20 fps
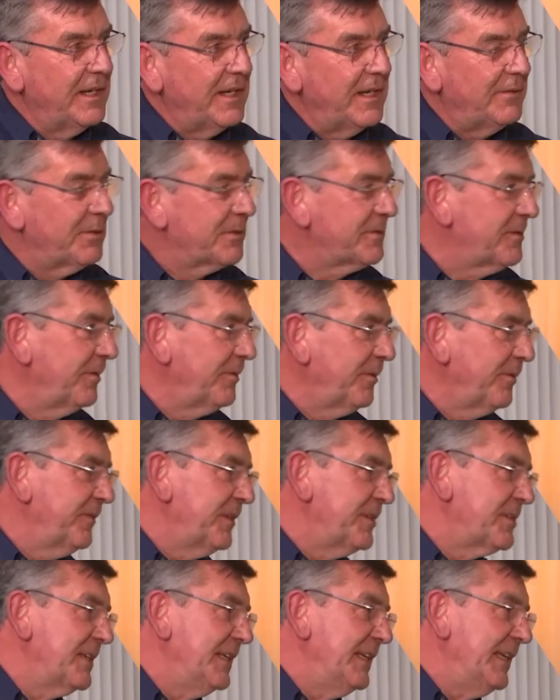I was
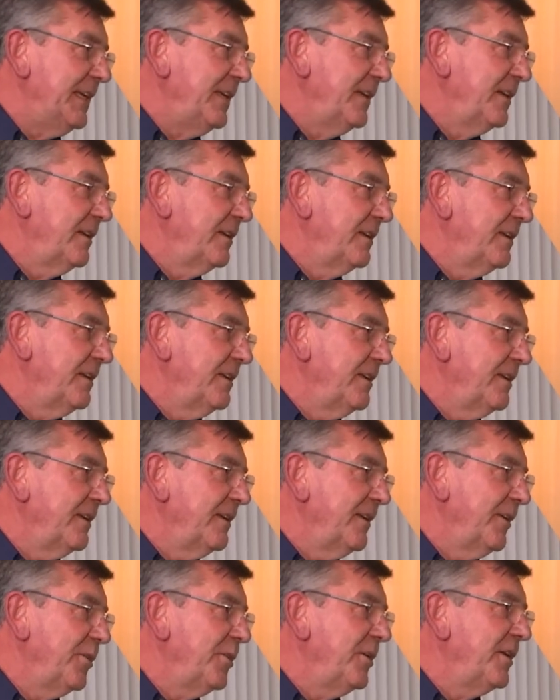obviously
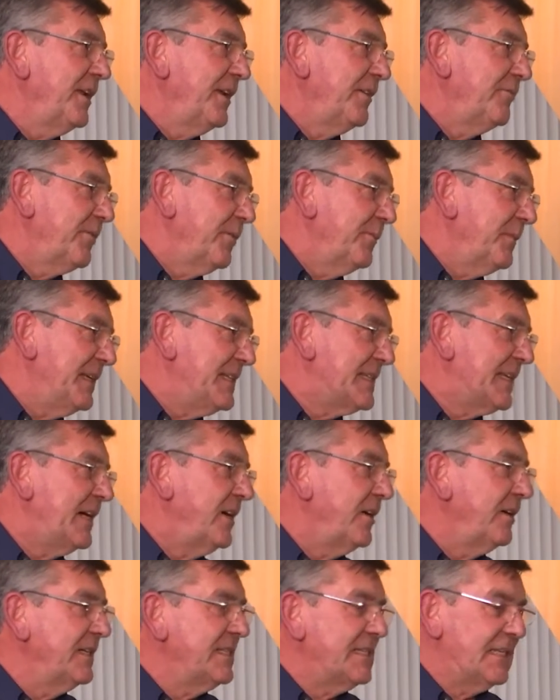learning from these
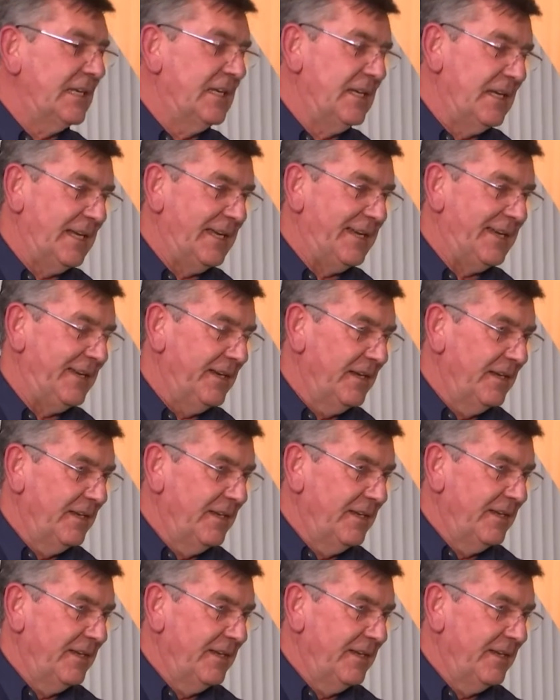guys and